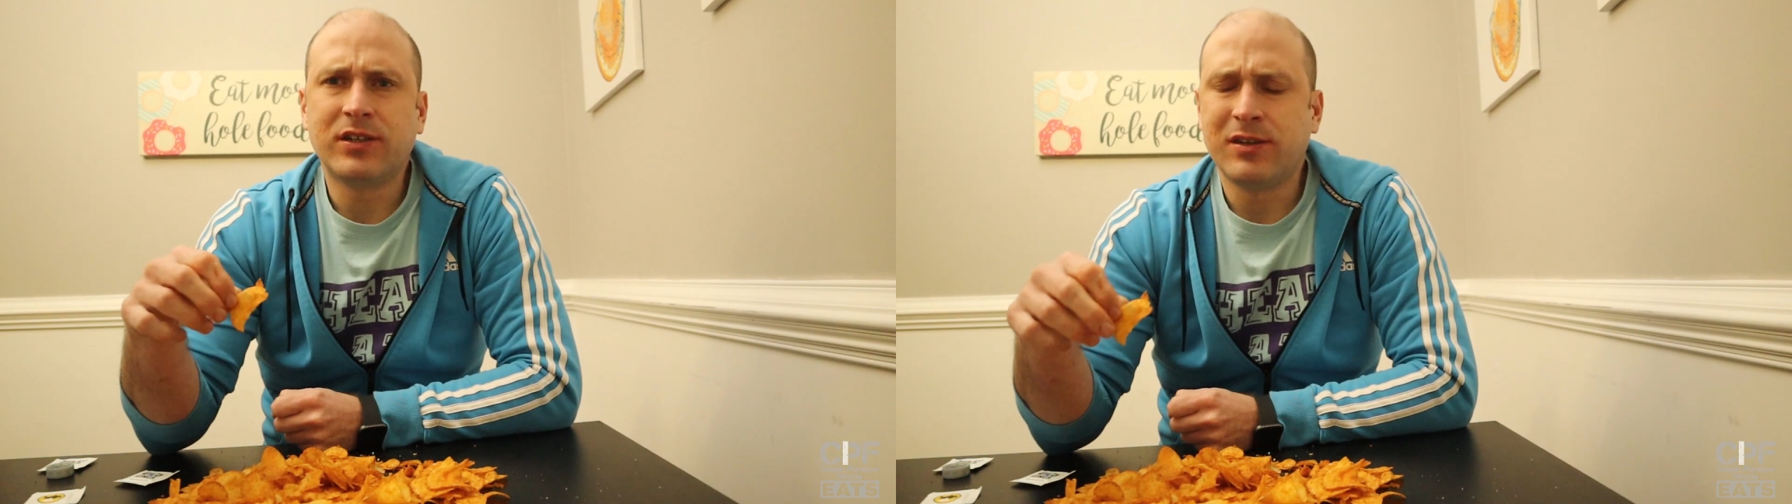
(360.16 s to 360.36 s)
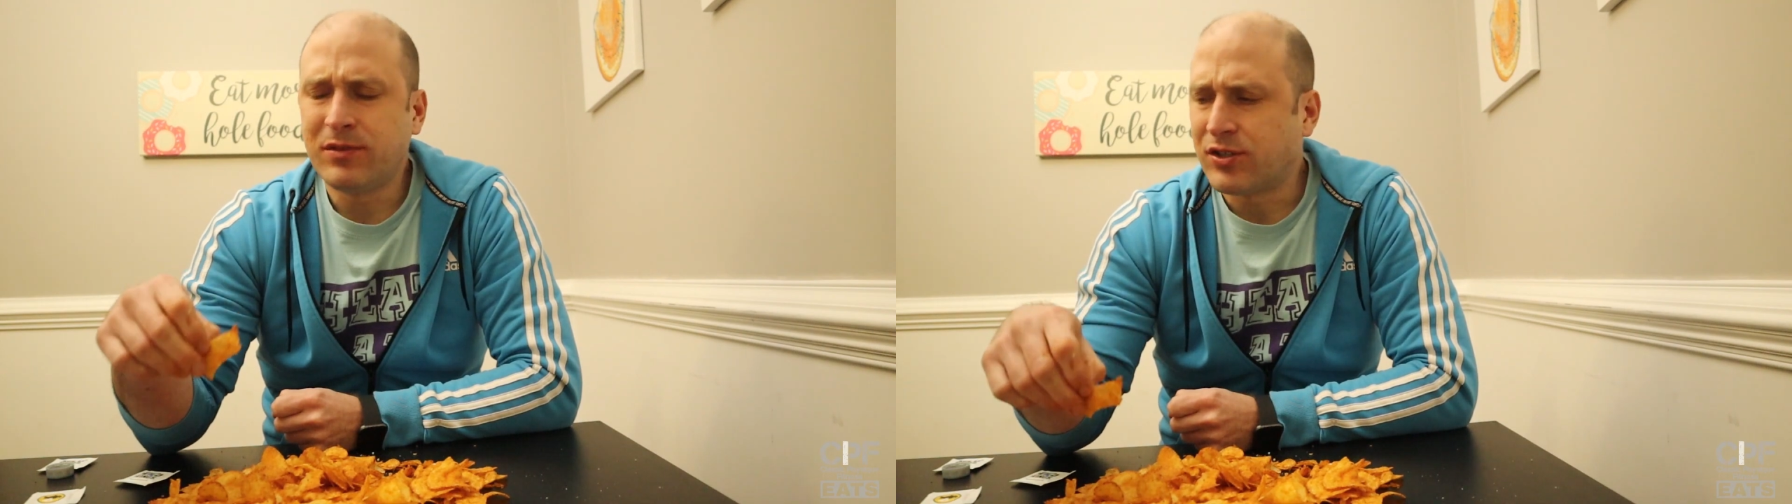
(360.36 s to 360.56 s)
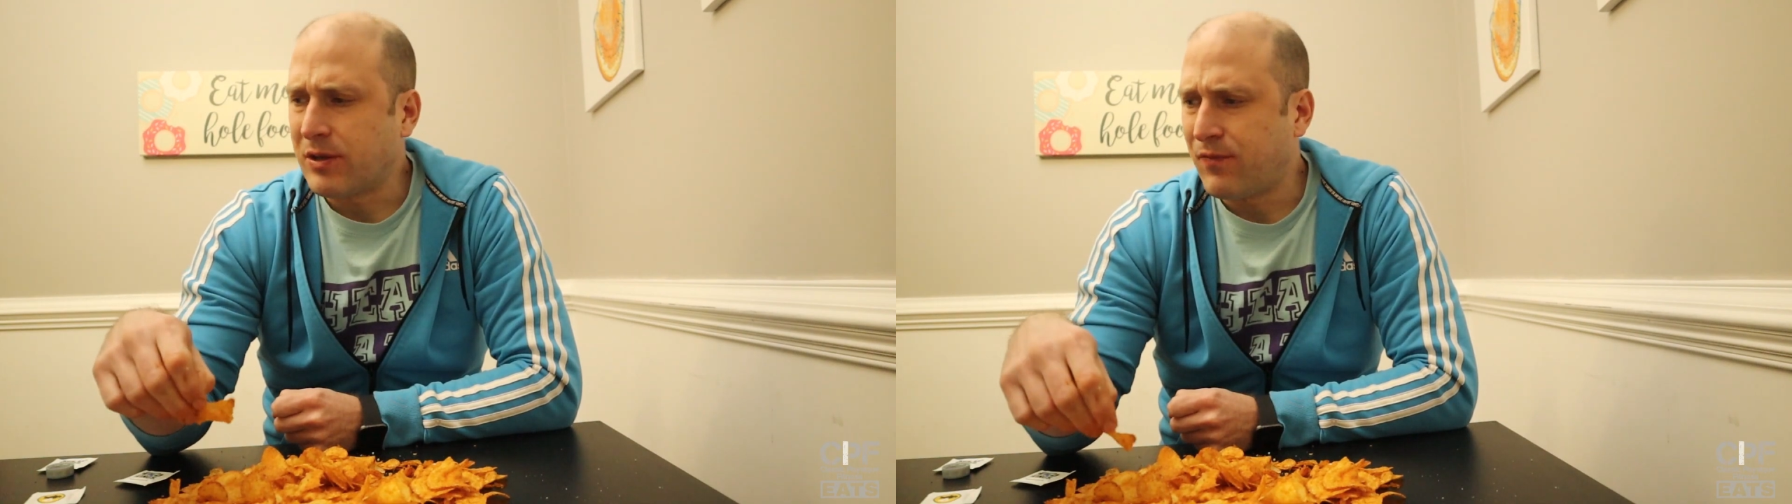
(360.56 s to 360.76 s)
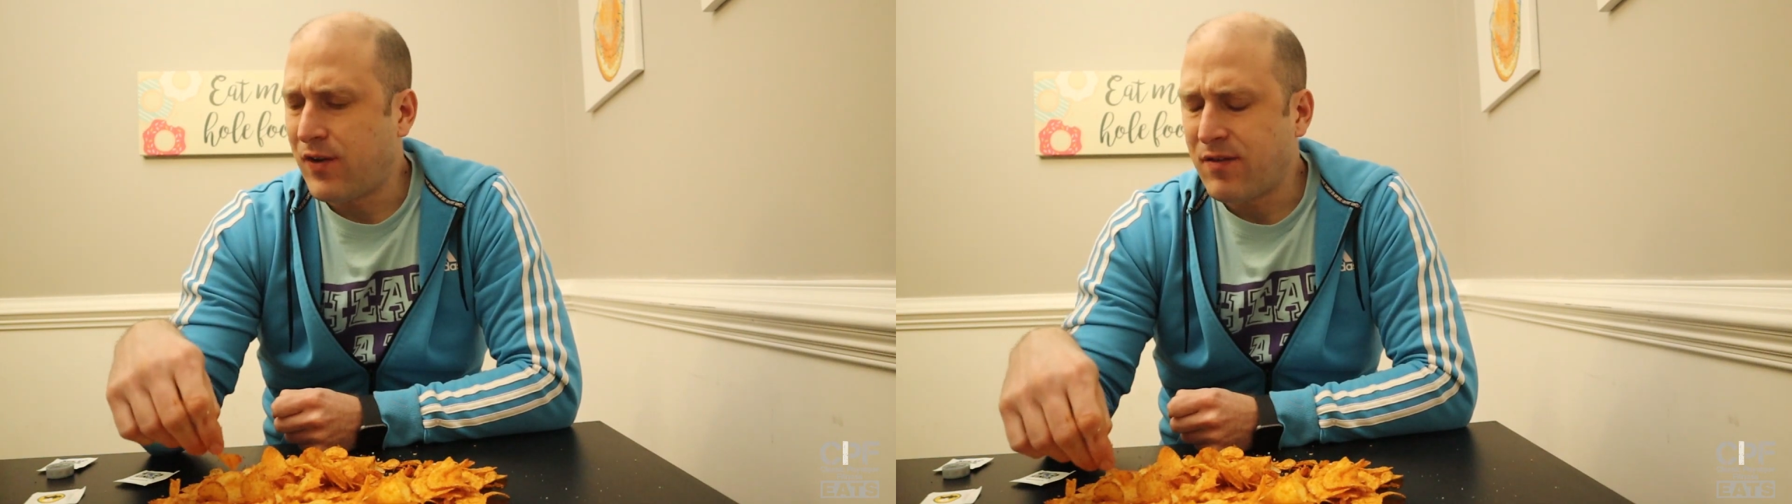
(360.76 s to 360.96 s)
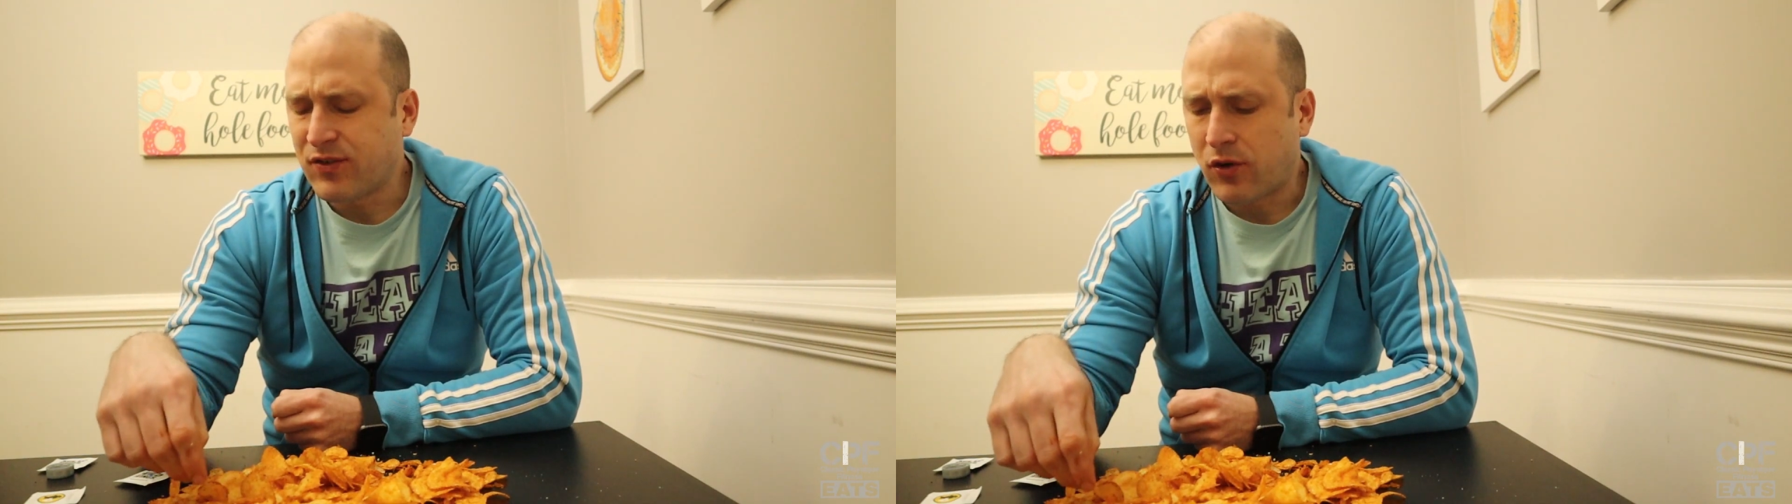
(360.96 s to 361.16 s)
the limited time
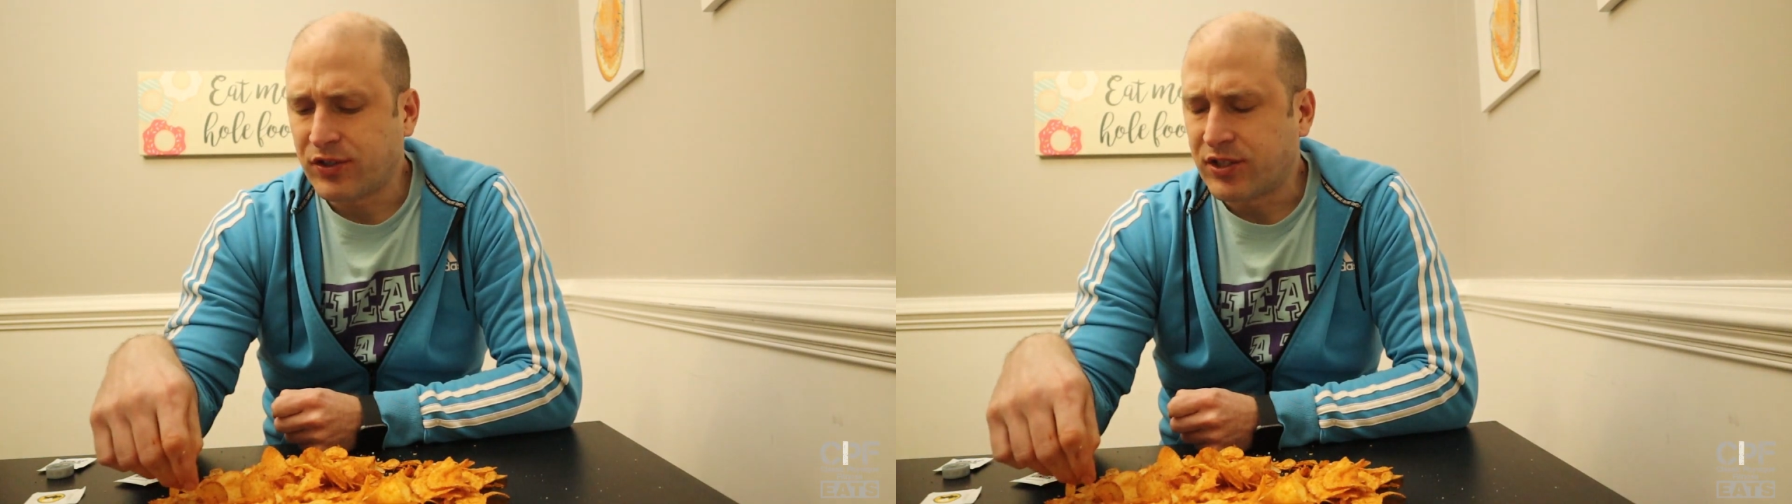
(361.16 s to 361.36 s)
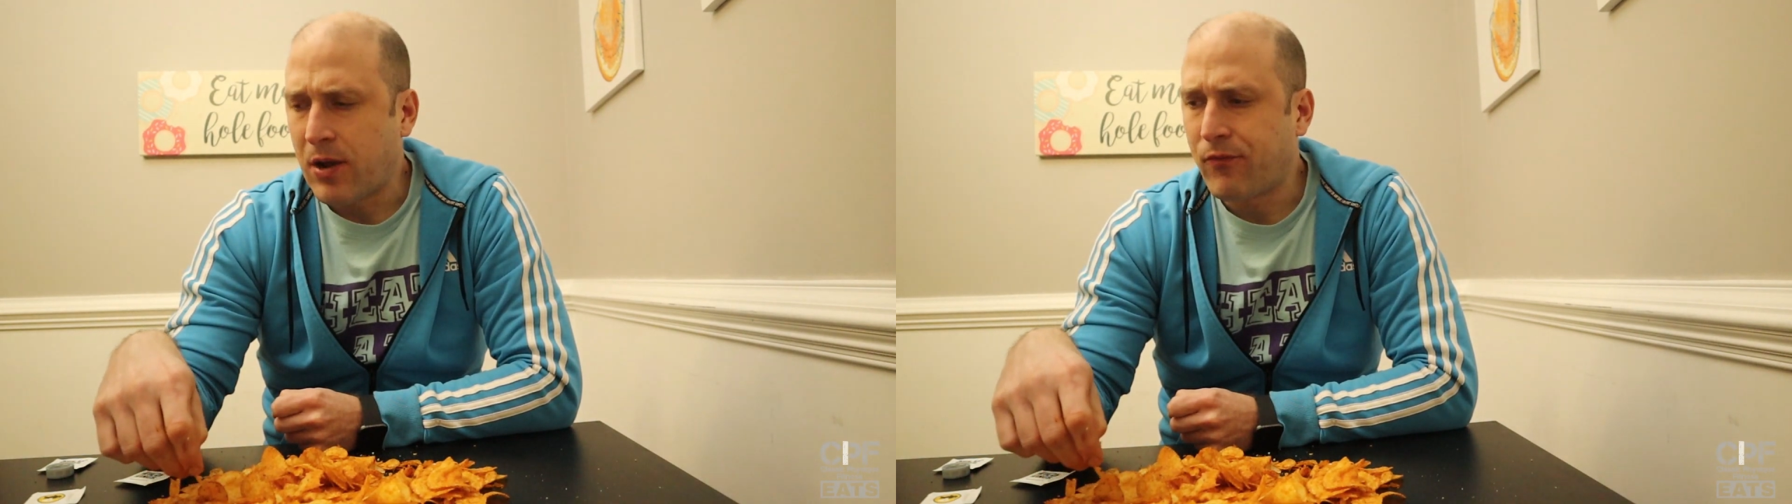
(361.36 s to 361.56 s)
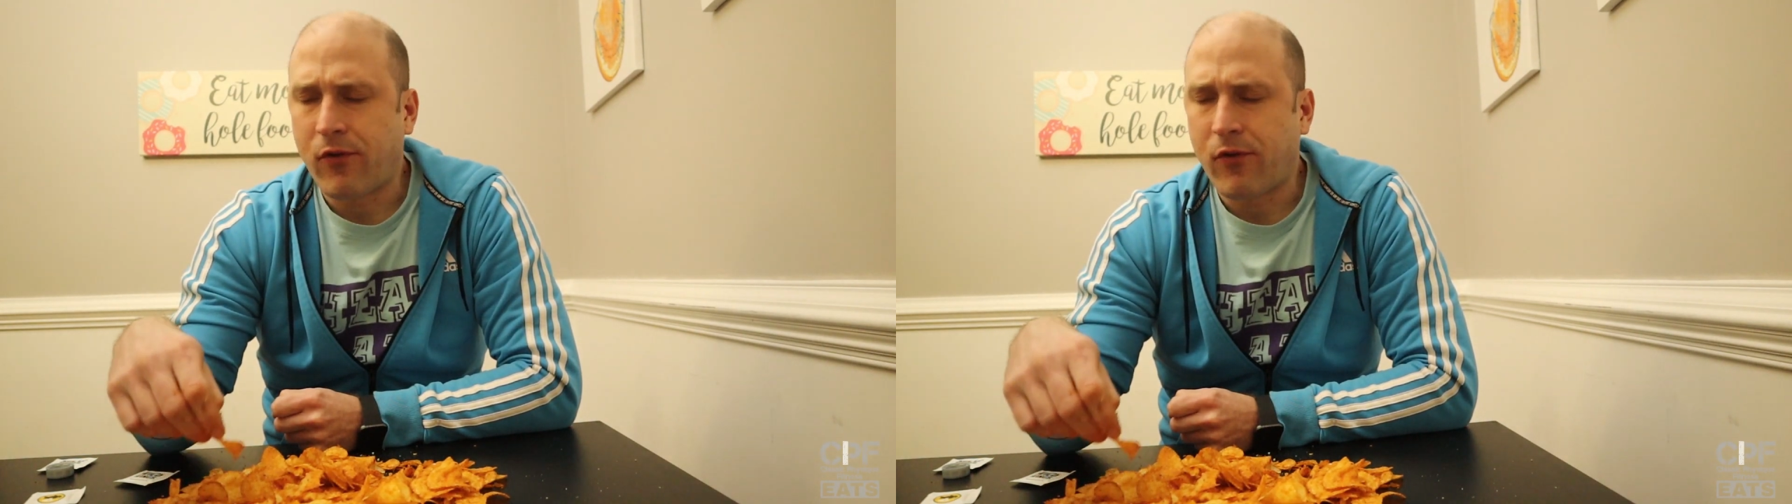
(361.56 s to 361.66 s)
flavors all the time